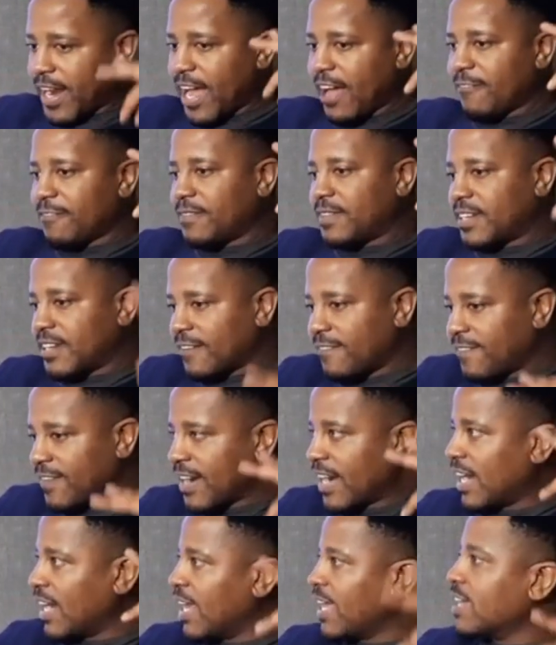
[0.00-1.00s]
have
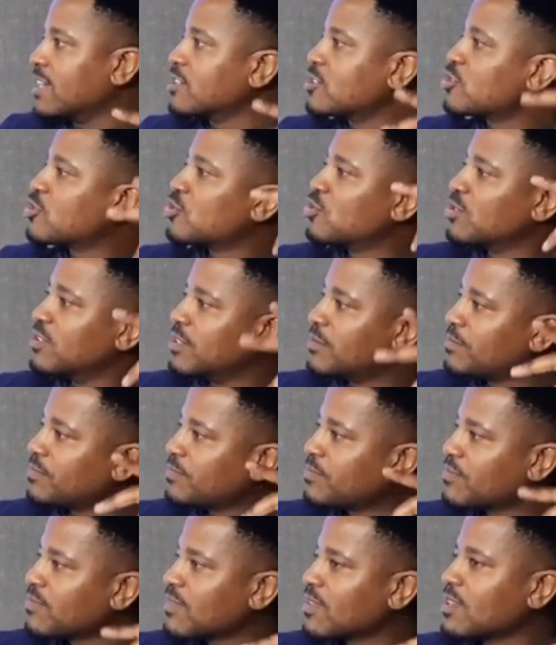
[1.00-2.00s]
different layers to
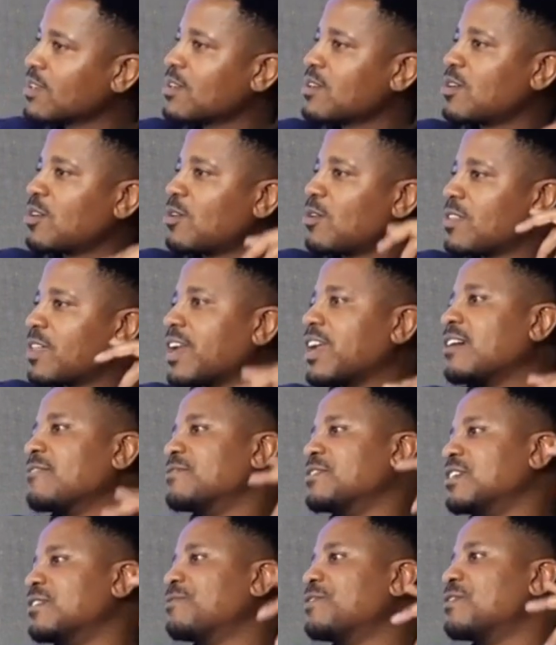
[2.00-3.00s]
them, or that
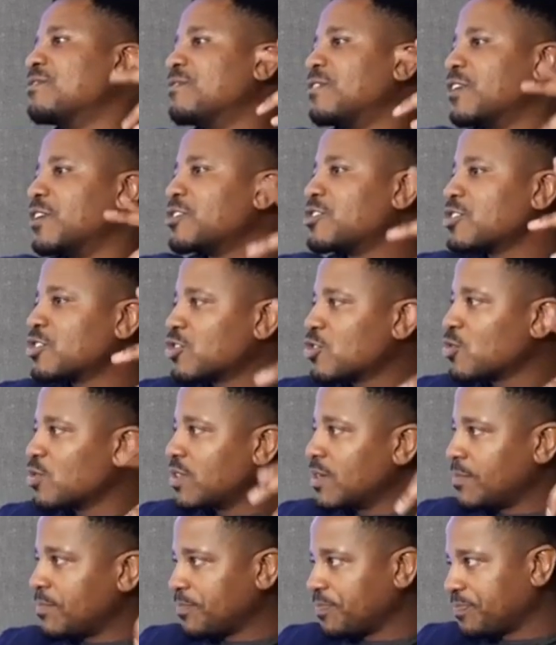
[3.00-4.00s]
have different versions
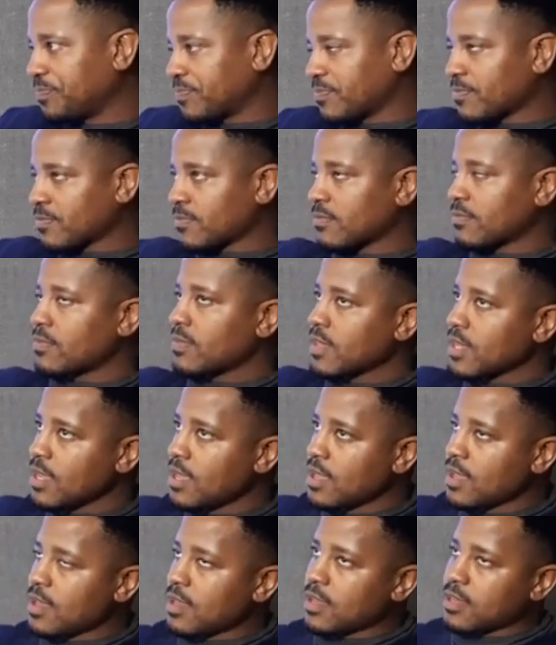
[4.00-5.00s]
to them.
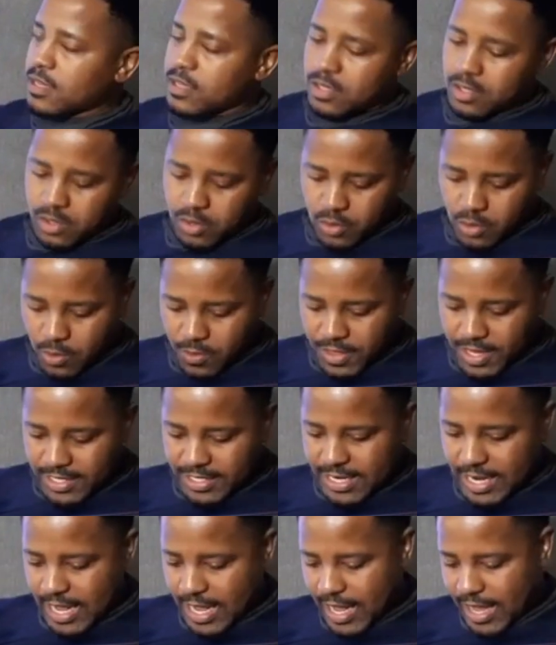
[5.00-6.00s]
You know
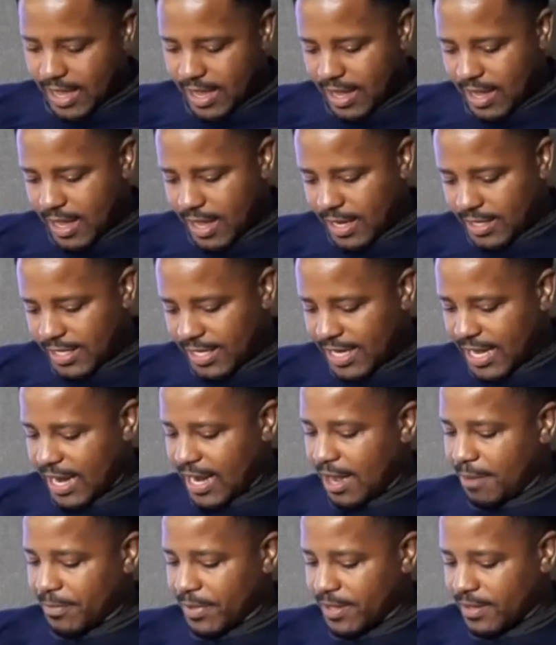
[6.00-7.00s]
that guy,
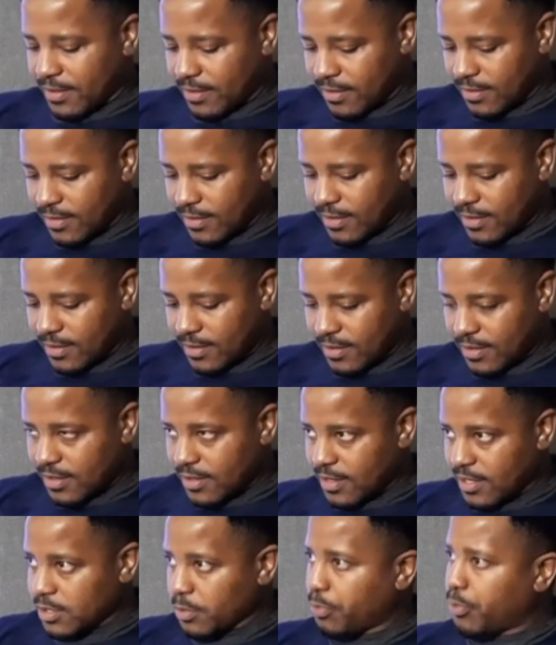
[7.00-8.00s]
Kagame?
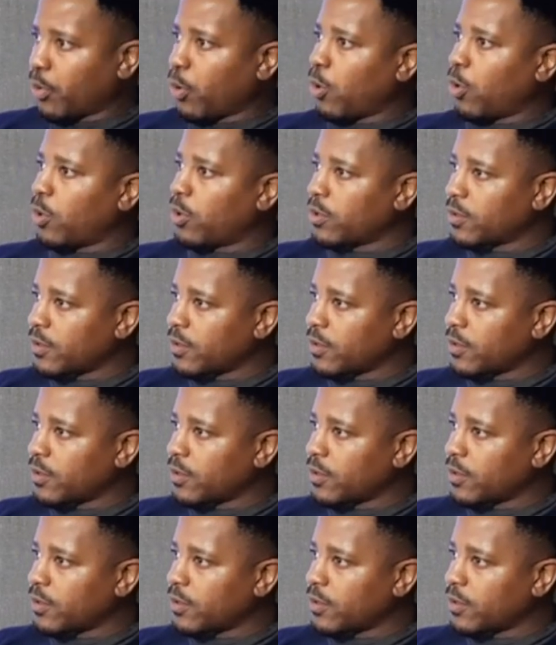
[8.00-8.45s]
He's a Paul.